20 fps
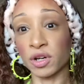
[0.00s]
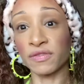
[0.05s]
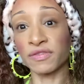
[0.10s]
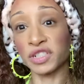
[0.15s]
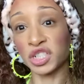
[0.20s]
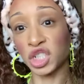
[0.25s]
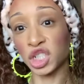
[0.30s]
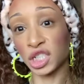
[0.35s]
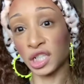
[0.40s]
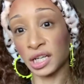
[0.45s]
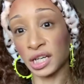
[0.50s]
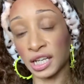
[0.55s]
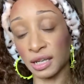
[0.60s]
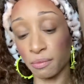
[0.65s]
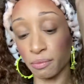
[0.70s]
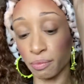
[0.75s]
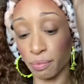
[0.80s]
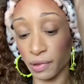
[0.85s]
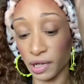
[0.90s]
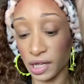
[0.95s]
of a
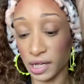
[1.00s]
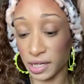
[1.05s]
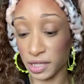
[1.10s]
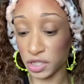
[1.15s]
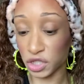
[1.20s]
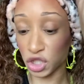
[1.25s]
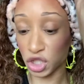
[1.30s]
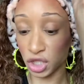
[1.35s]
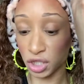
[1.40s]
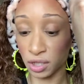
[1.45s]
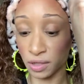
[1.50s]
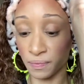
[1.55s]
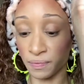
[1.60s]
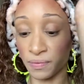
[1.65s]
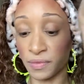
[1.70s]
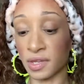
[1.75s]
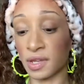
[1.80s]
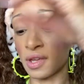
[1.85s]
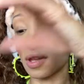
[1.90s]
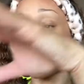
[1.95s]
sheeny blush.
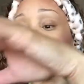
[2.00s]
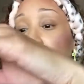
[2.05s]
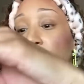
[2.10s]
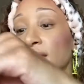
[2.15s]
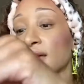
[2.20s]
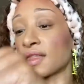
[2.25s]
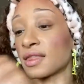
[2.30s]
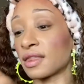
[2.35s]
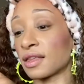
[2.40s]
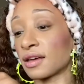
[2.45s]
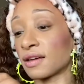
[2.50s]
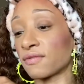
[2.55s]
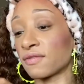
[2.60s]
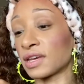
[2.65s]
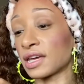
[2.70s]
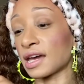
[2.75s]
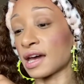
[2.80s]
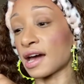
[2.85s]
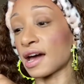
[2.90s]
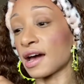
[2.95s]
And then
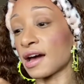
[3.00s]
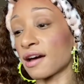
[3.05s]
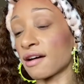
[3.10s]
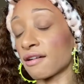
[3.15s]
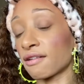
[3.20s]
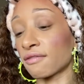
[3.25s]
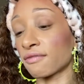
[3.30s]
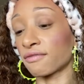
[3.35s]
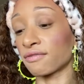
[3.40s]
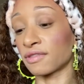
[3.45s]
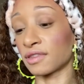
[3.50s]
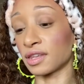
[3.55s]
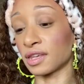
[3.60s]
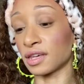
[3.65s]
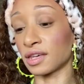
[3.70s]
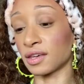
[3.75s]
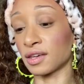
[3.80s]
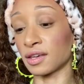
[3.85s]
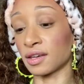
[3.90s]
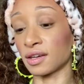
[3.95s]
we have
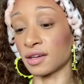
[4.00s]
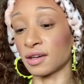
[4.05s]
the